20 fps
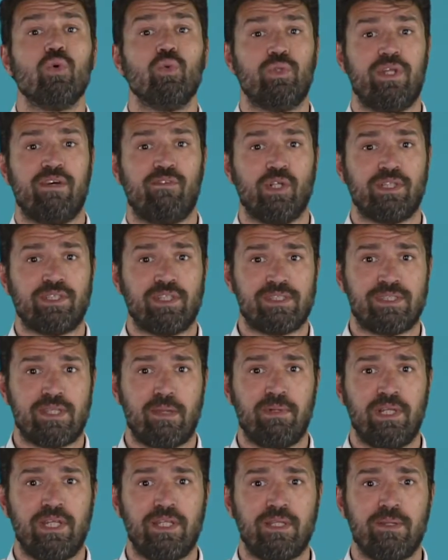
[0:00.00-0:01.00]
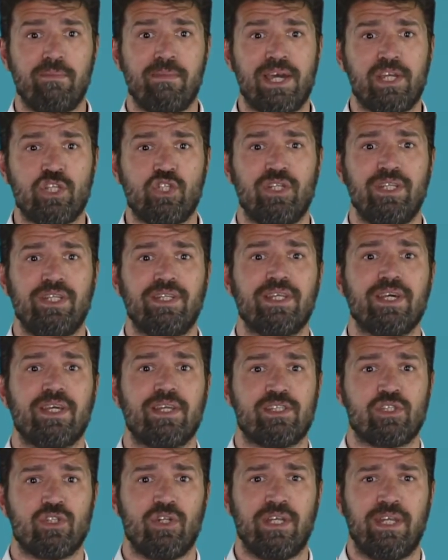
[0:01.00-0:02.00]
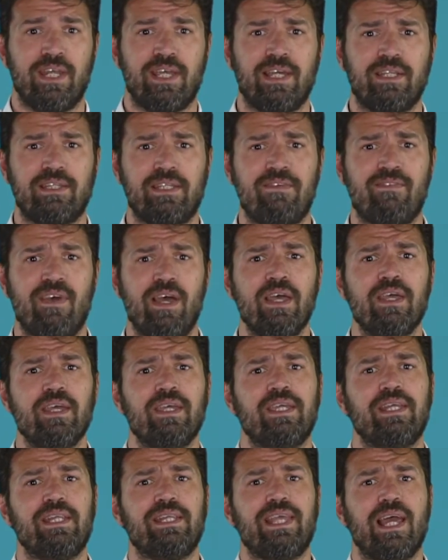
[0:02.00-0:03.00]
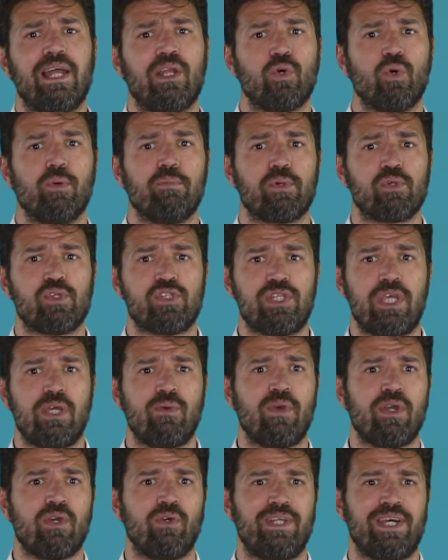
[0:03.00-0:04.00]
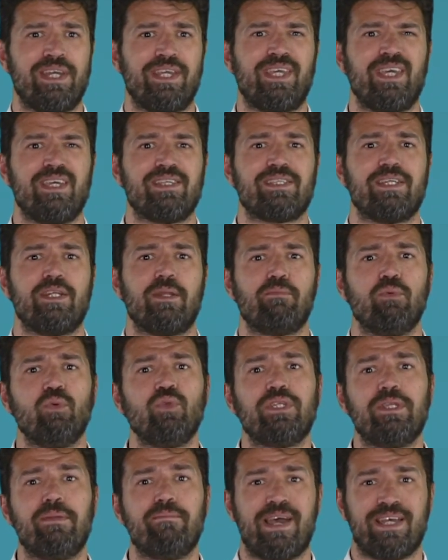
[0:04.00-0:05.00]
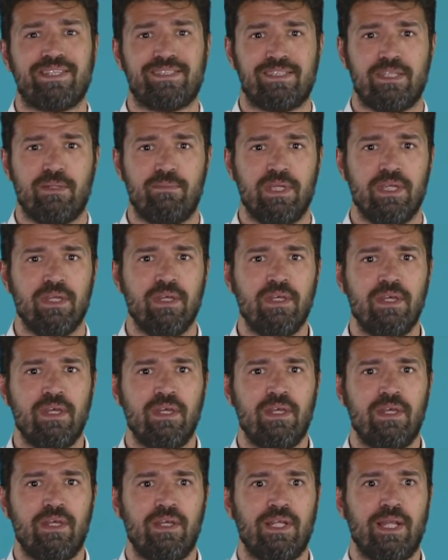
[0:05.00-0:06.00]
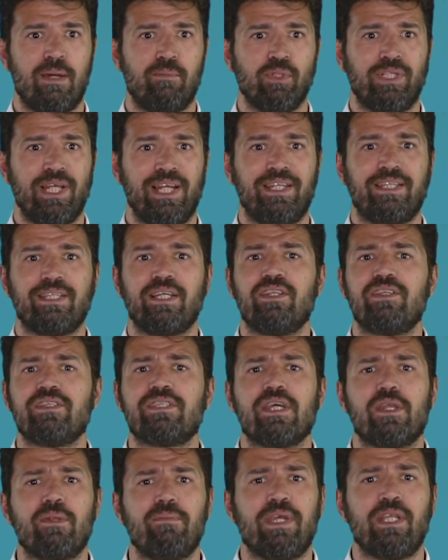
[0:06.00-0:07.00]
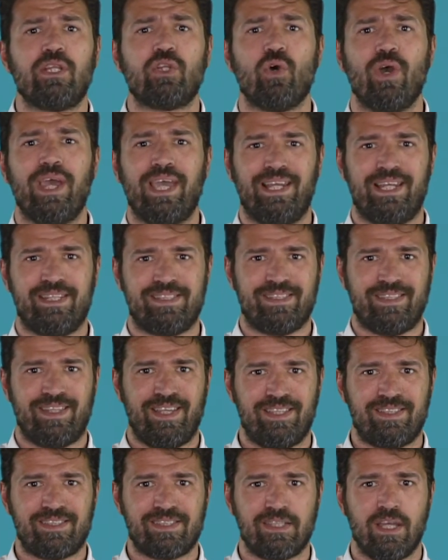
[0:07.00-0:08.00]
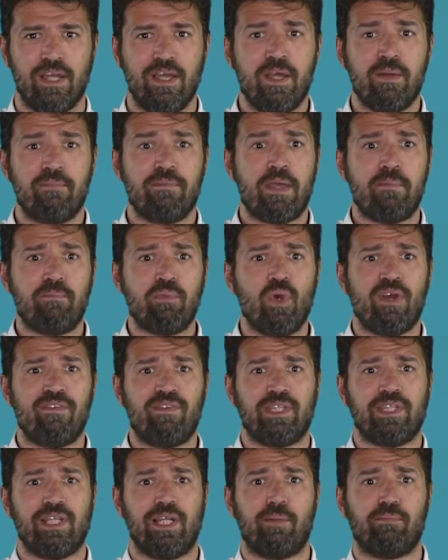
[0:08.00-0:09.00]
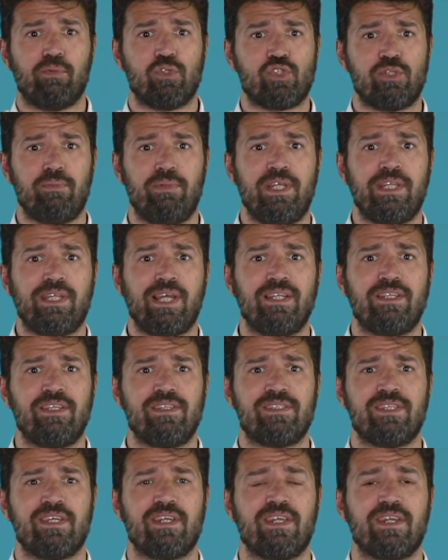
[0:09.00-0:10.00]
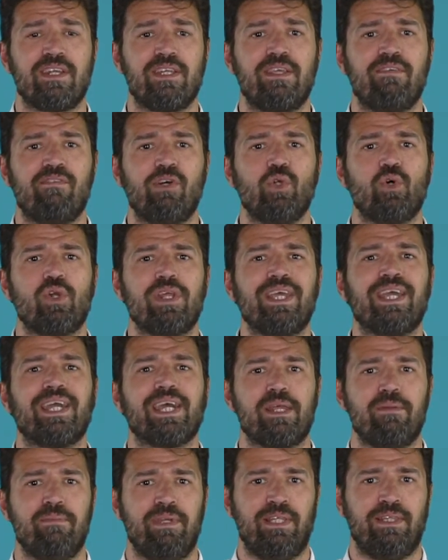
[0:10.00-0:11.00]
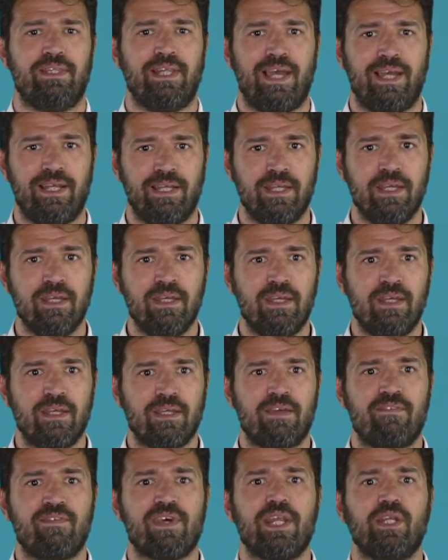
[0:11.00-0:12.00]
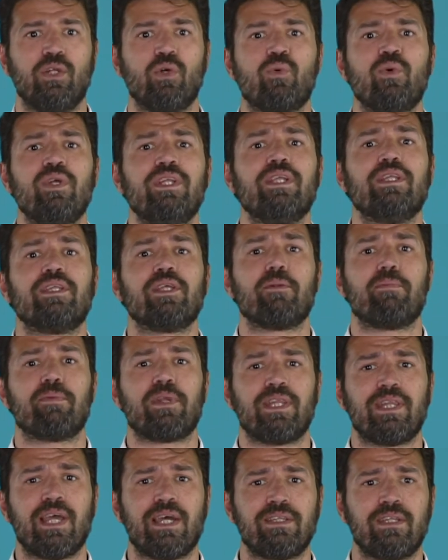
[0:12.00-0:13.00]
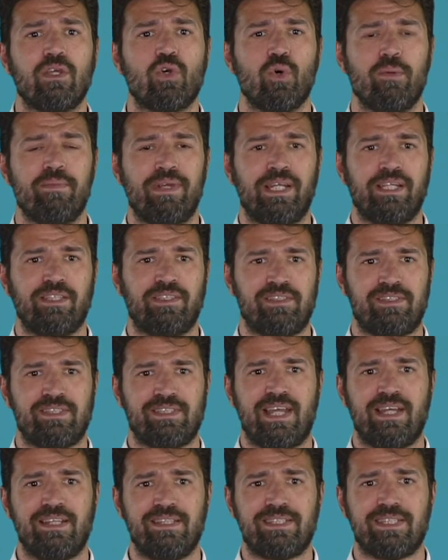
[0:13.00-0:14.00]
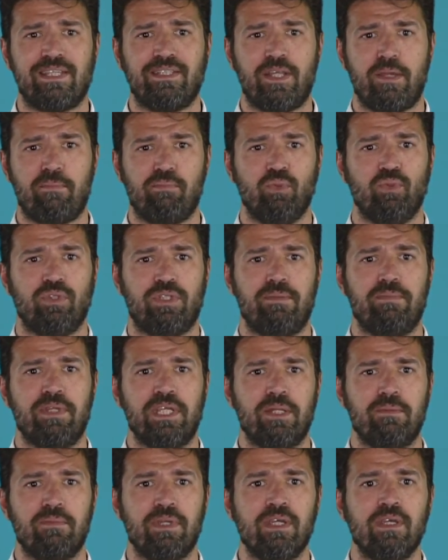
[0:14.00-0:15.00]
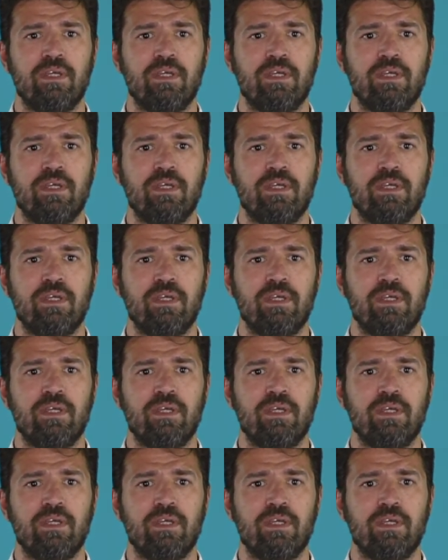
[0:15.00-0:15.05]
Once the limits have been set in the negative direction, the dialogues continue with the request for maximal points. The input method is the same, but in addition you have the option of entering incremental values, which will then be interpreted as the distance to the minimal points.